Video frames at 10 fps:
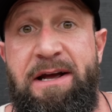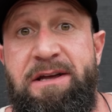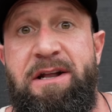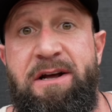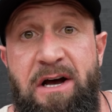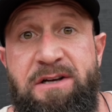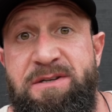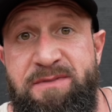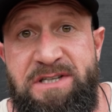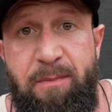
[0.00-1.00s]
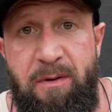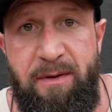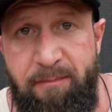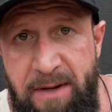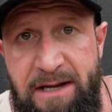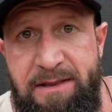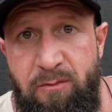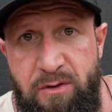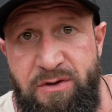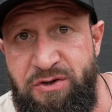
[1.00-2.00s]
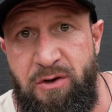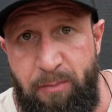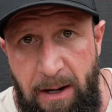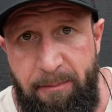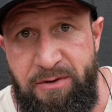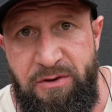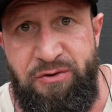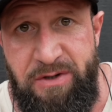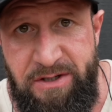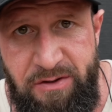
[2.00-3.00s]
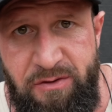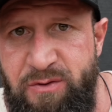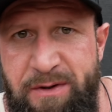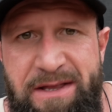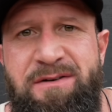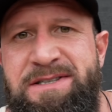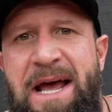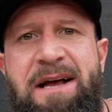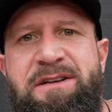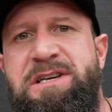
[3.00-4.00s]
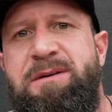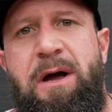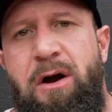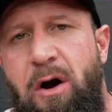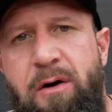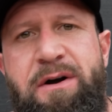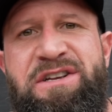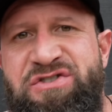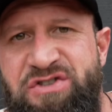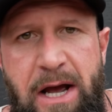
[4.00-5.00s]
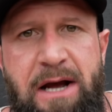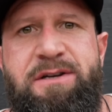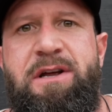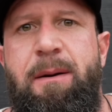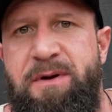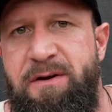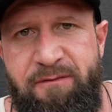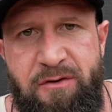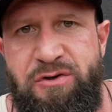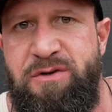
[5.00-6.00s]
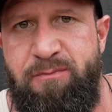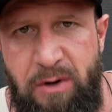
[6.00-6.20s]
can get a custom supplement made that will ensure proper nutrient use without taxing my already jacked up conversion